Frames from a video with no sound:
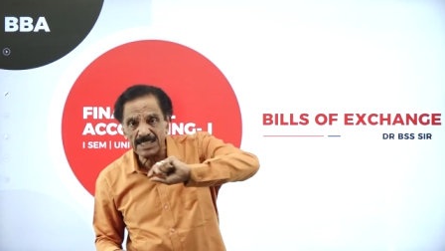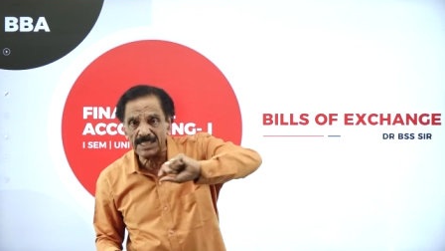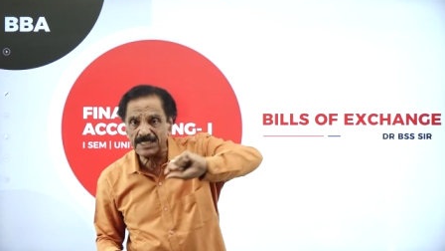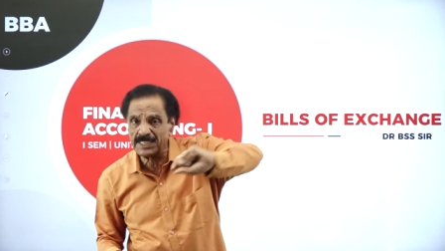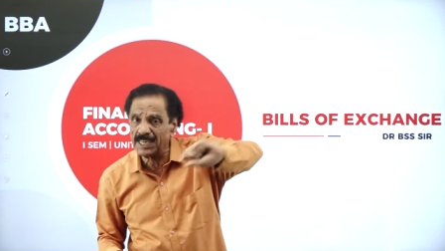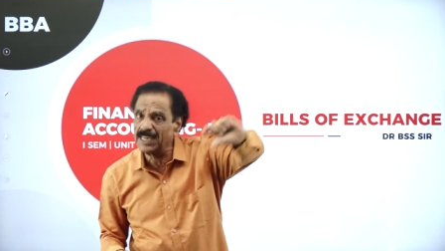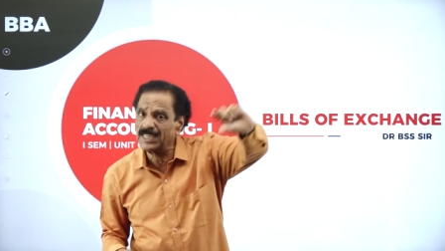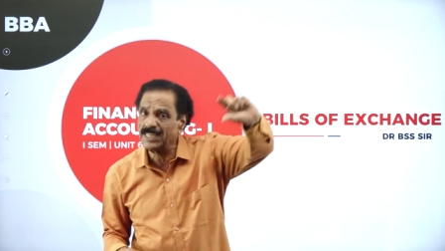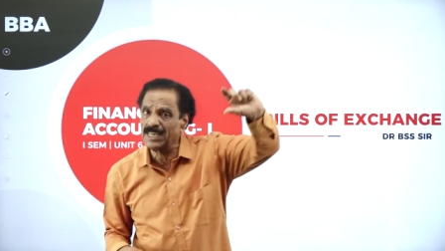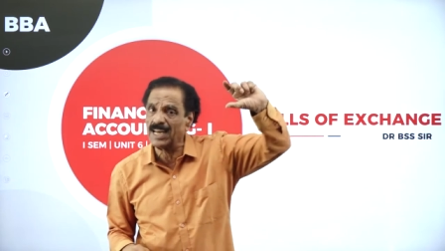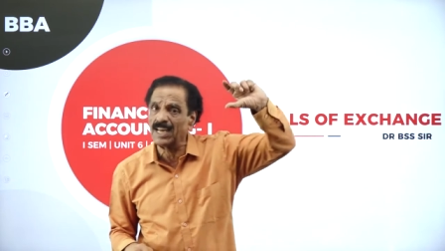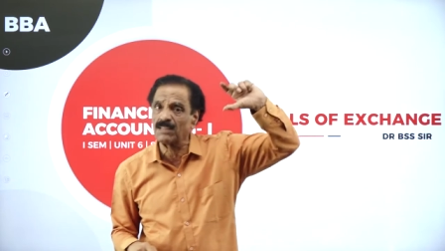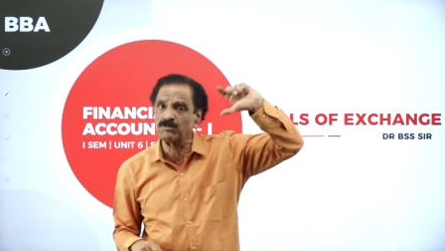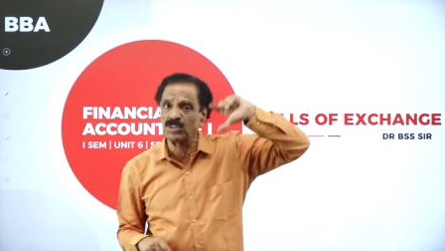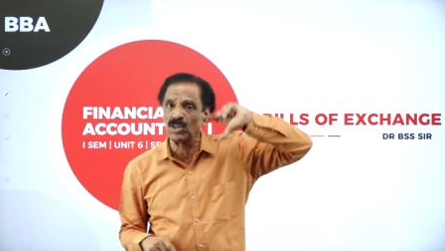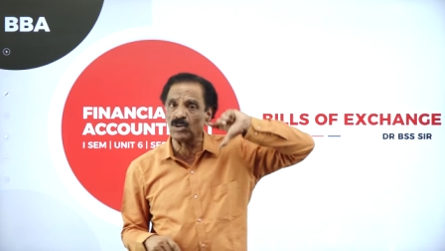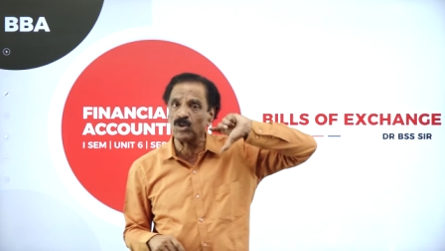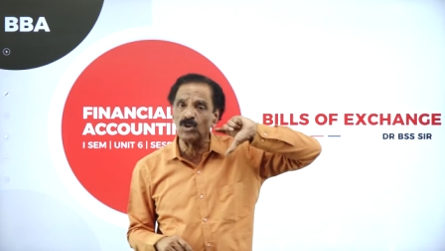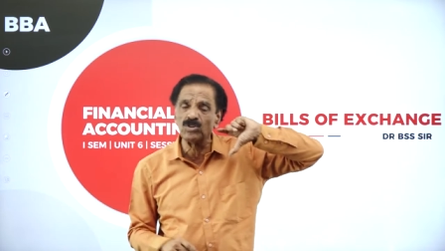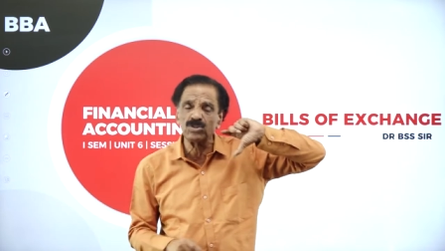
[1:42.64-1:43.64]
the detail of
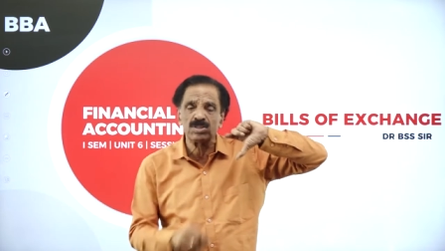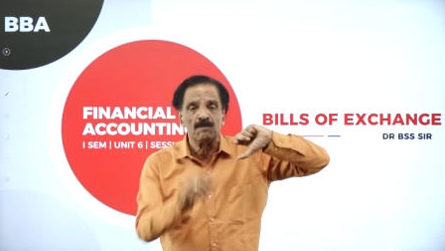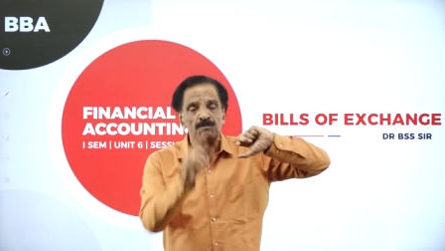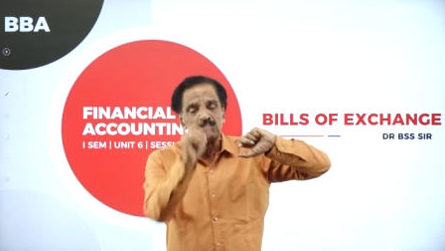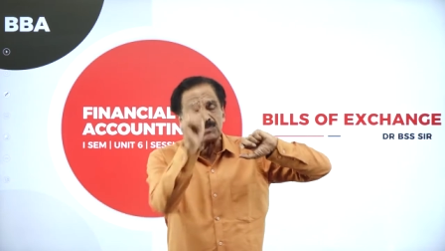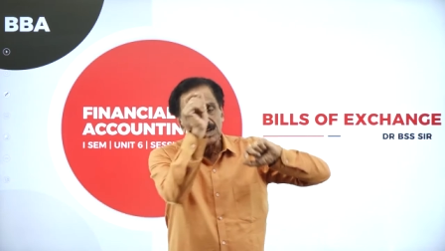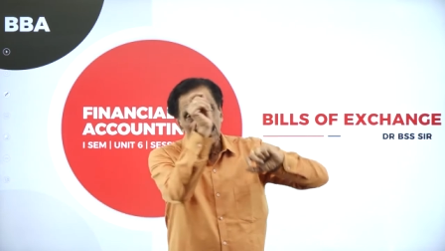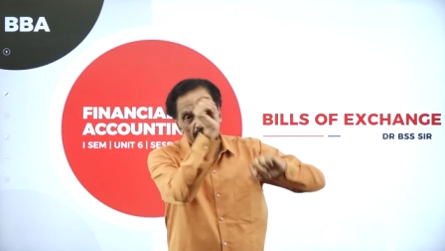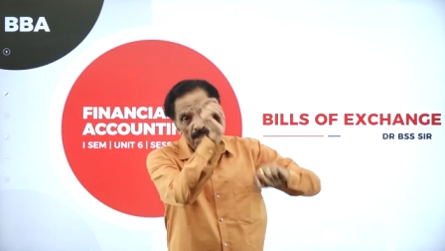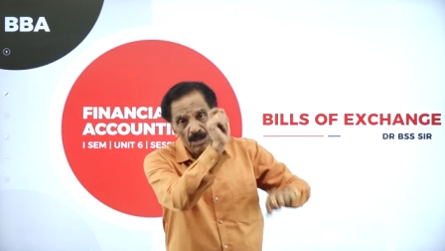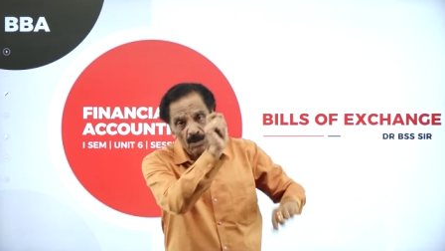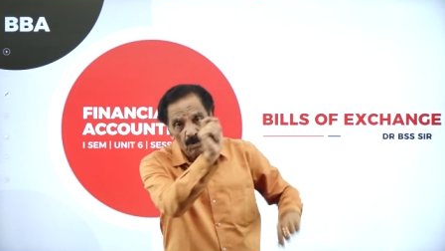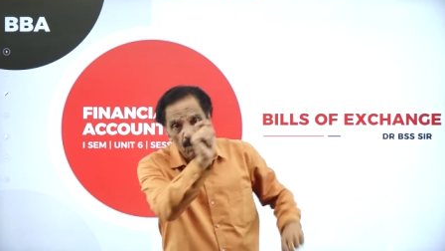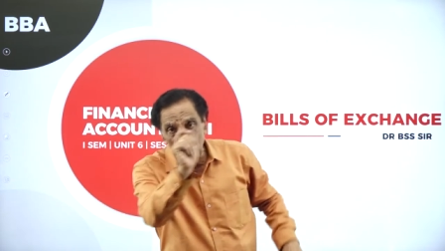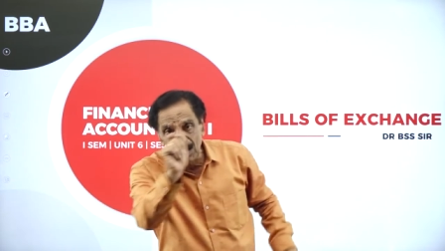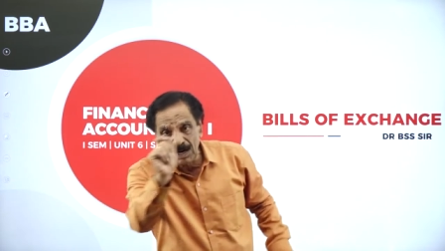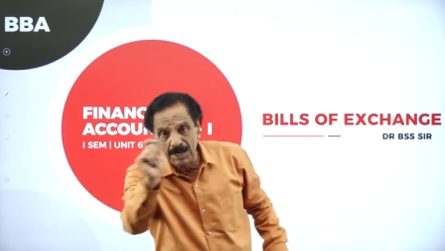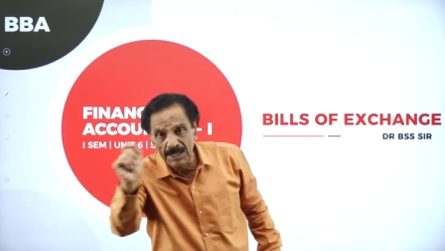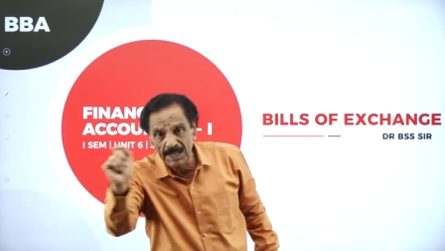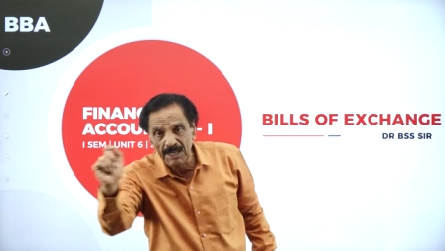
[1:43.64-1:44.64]
the goods, the
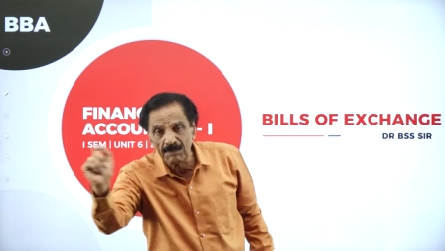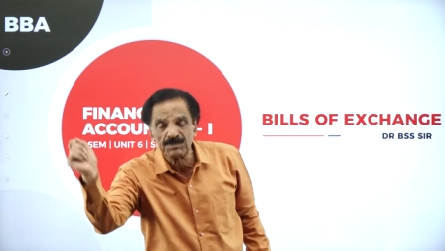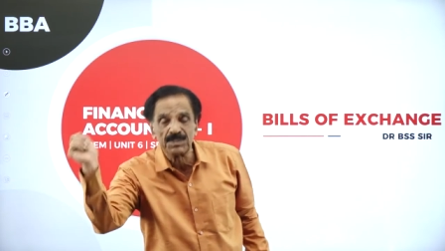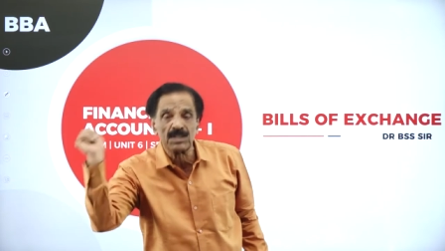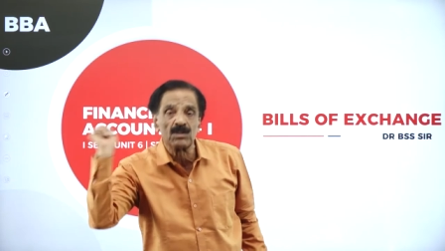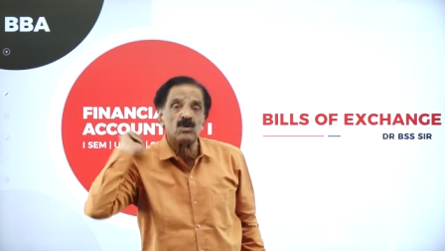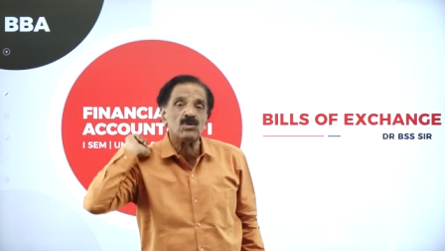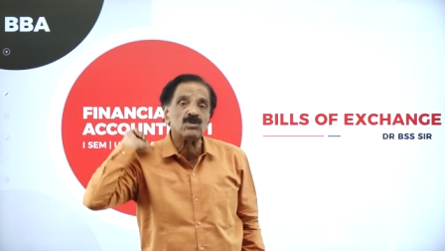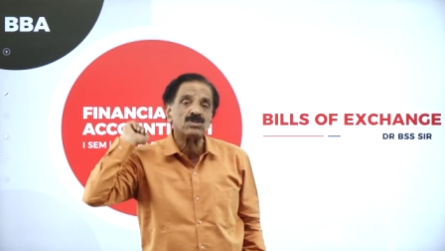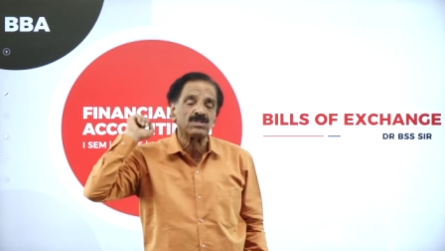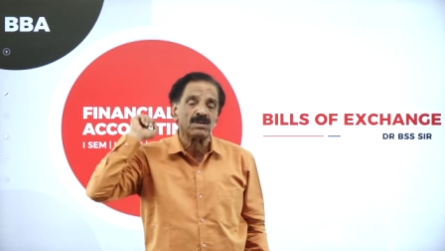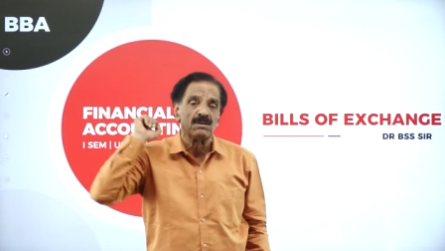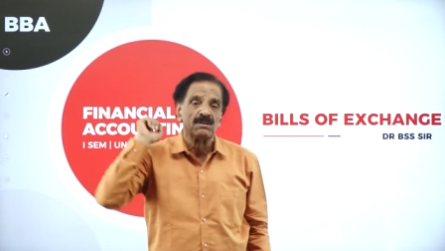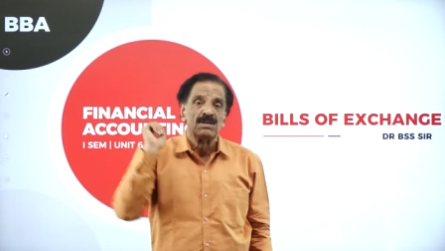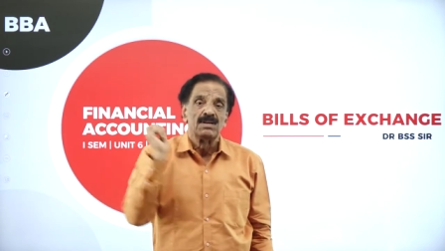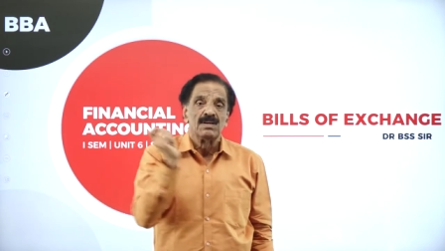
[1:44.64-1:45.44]
quality of the goods,